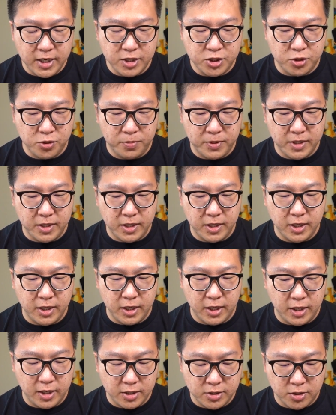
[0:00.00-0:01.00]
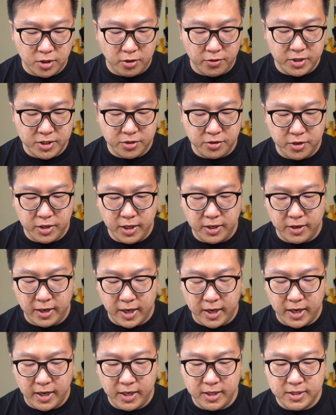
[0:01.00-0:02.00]
It should be in the storage already.
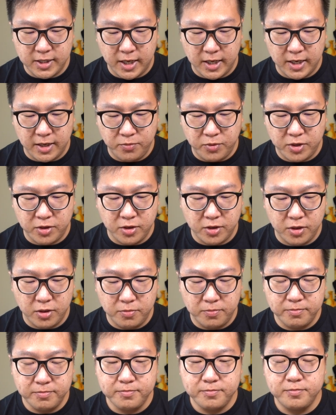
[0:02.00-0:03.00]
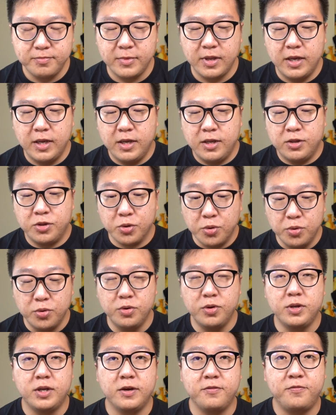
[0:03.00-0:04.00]
Nice. And then we're gonna
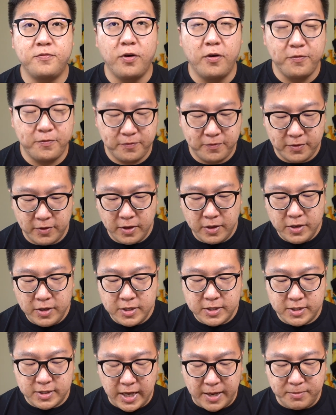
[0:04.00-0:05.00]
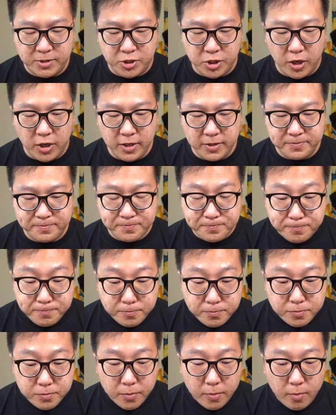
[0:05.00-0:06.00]
do the fourth snapshot.
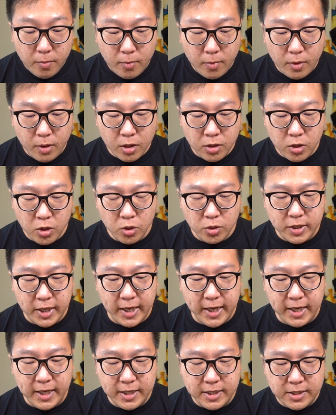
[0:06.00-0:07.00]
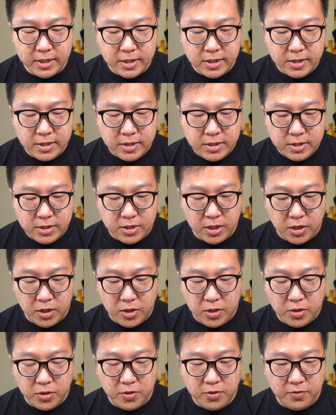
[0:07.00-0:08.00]
Okay.
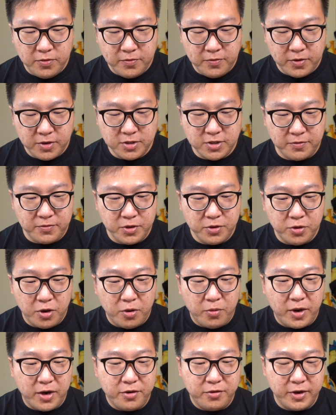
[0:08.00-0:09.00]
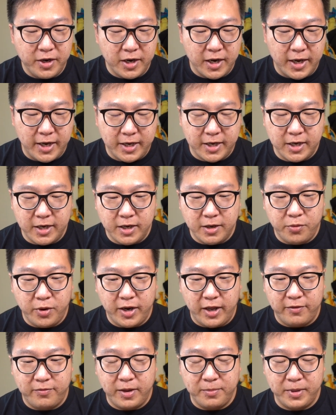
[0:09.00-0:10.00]
So, for those of you who are wondering, like, uh,
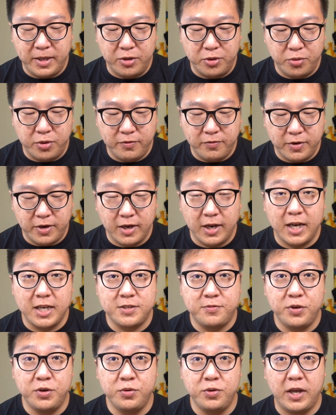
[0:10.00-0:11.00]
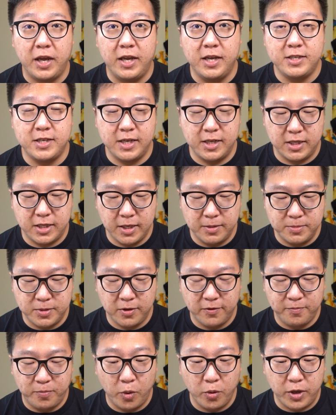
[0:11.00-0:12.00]
what have I been doing for the last few days in terms
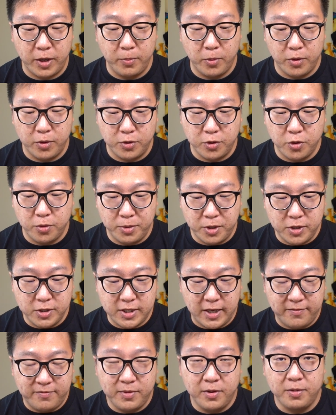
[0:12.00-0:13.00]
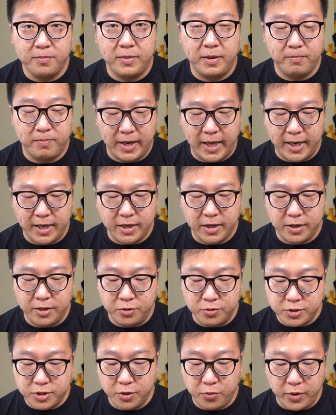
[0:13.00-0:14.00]
of Pokemon Go because I've not been playing the
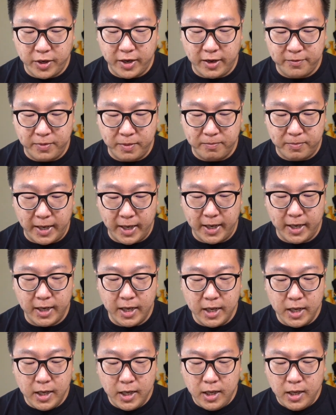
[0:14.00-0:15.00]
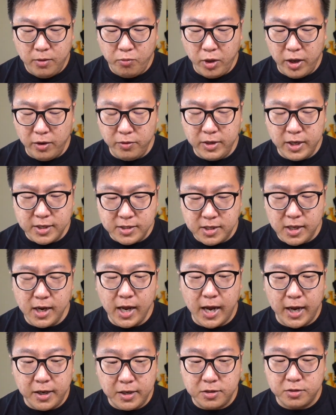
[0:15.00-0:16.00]
usual way I've been playing? Well, yesterday
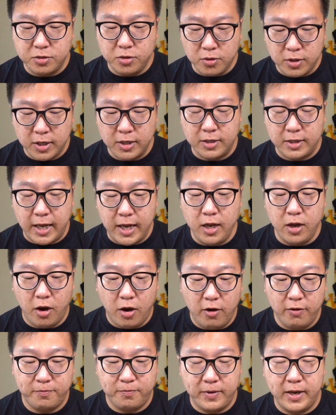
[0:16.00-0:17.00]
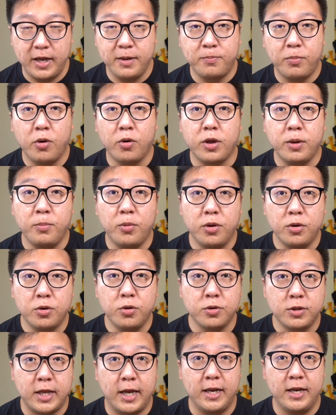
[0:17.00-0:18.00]
I took a day off playing Pokemon
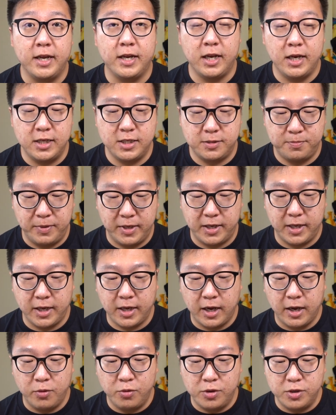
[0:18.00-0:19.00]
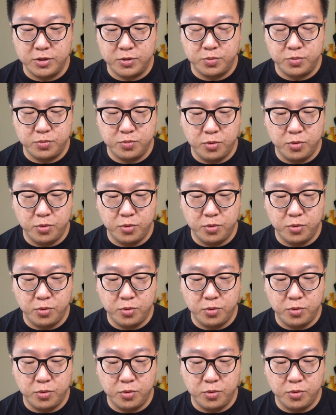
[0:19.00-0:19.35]
Go, technically speaking. I was.